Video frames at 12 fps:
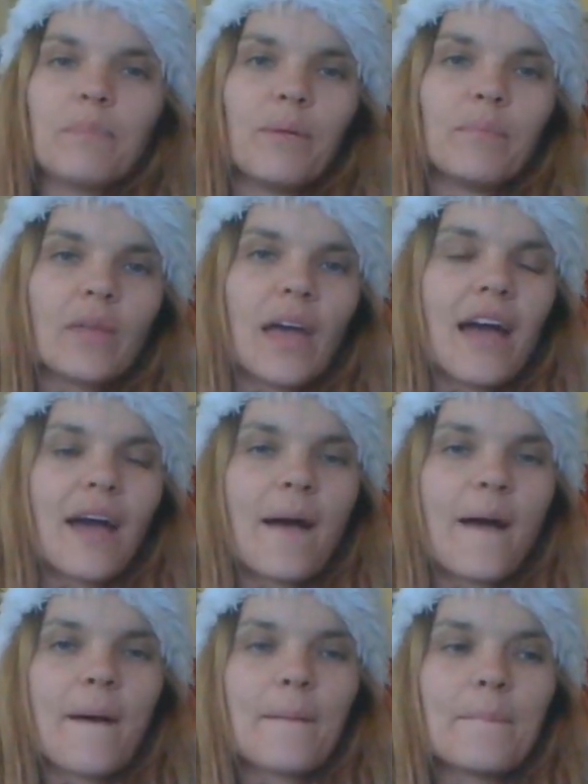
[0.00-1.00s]
Bon.
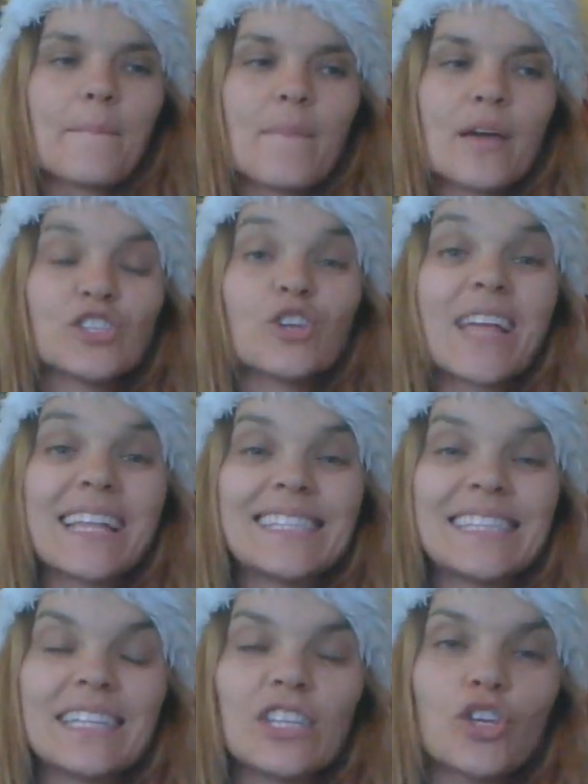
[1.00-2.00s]
So
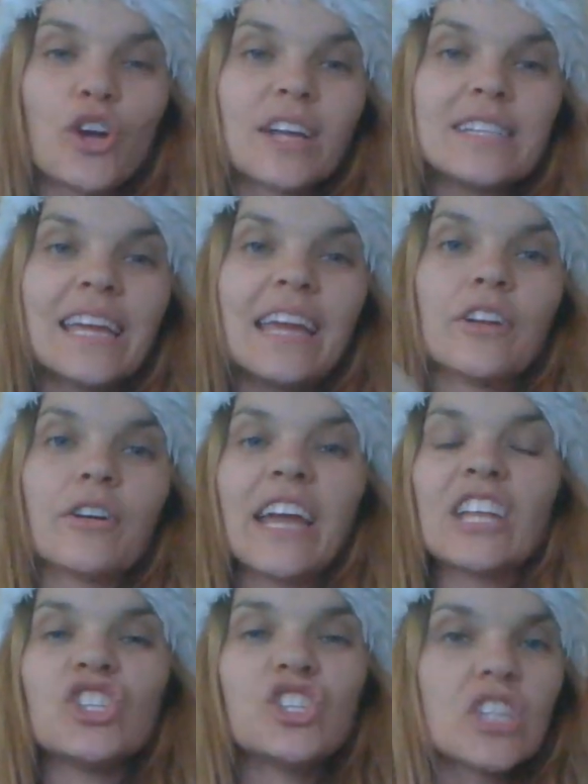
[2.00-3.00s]
that's it. Your container.
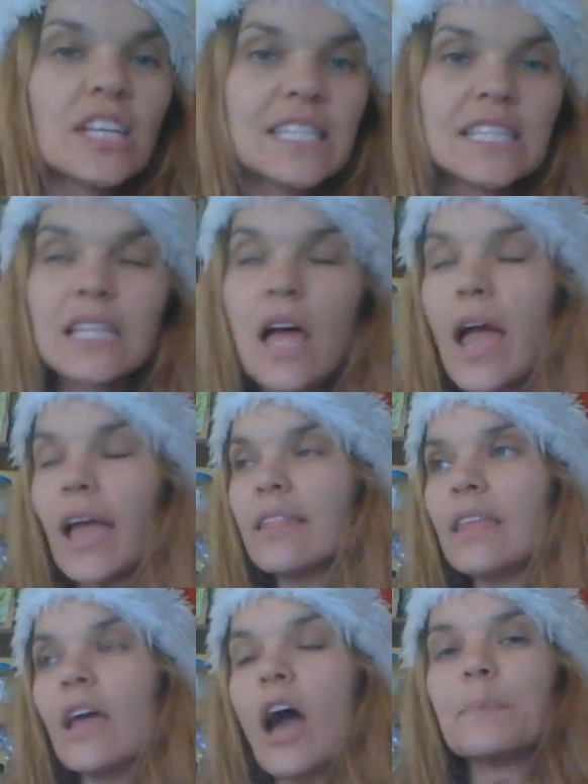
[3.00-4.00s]
It's just like
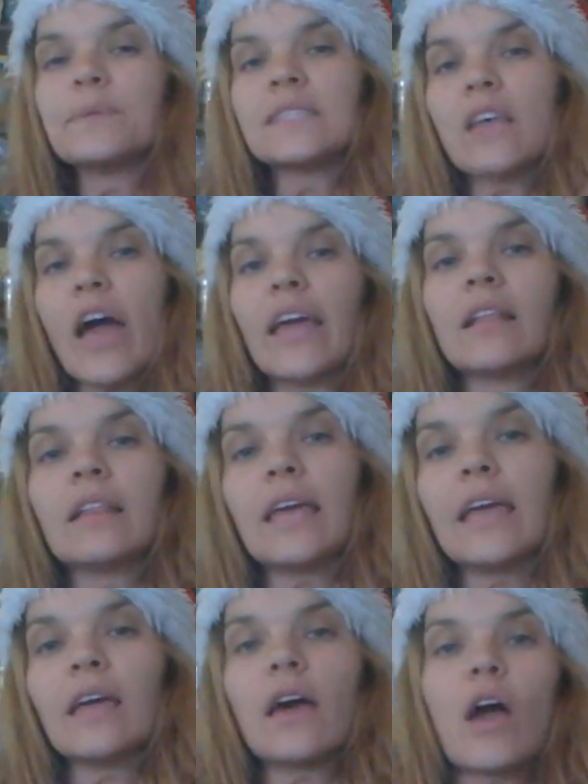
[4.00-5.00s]
the
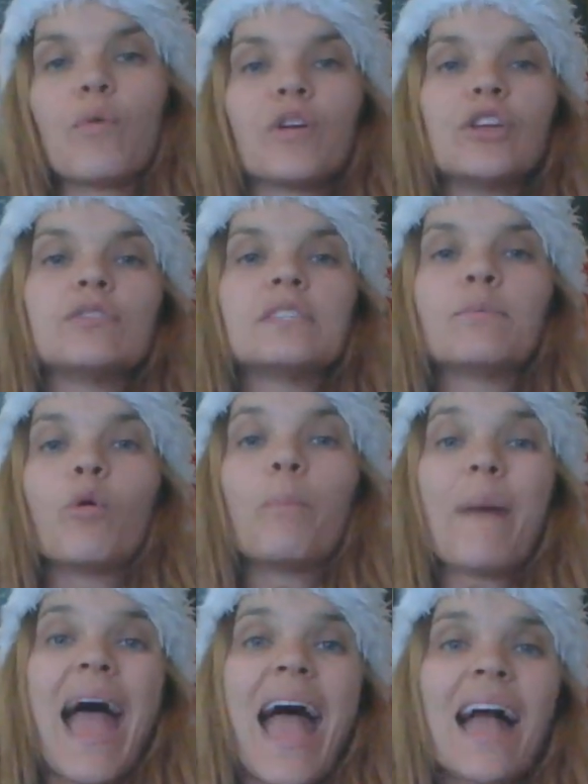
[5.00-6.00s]
upcycling reusable
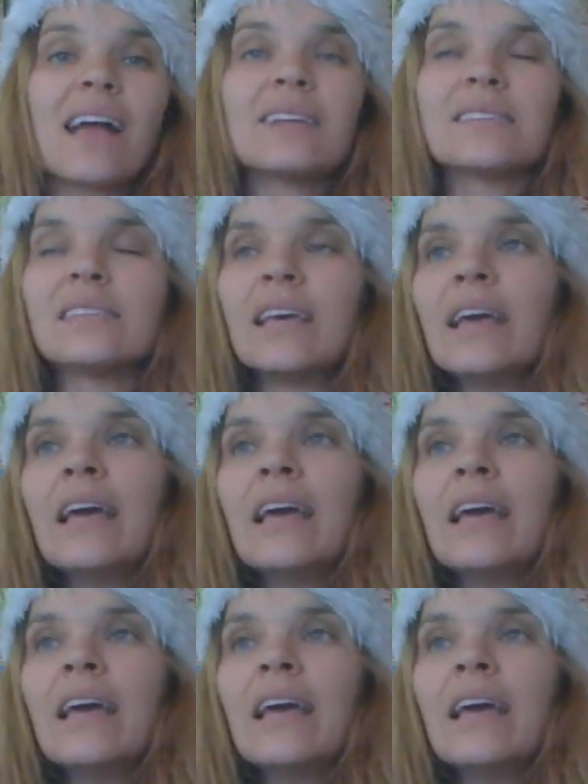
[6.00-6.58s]
bags.